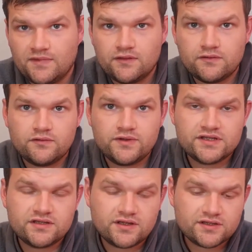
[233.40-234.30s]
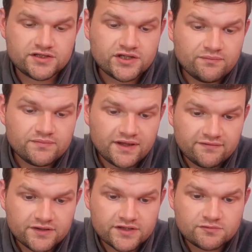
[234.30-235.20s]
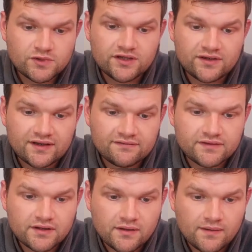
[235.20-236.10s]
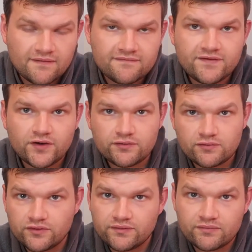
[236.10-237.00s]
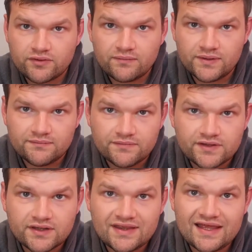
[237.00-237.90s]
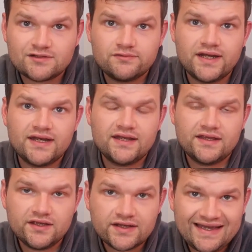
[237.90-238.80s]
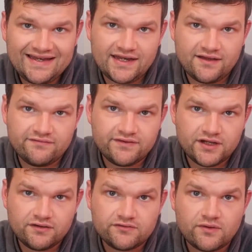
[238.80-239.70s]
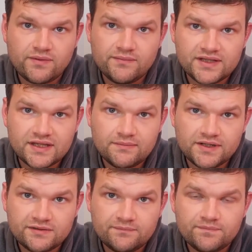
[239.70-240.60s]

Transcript: There is some difference when you have thyroid problems. That's when you can have a drop in metabolism.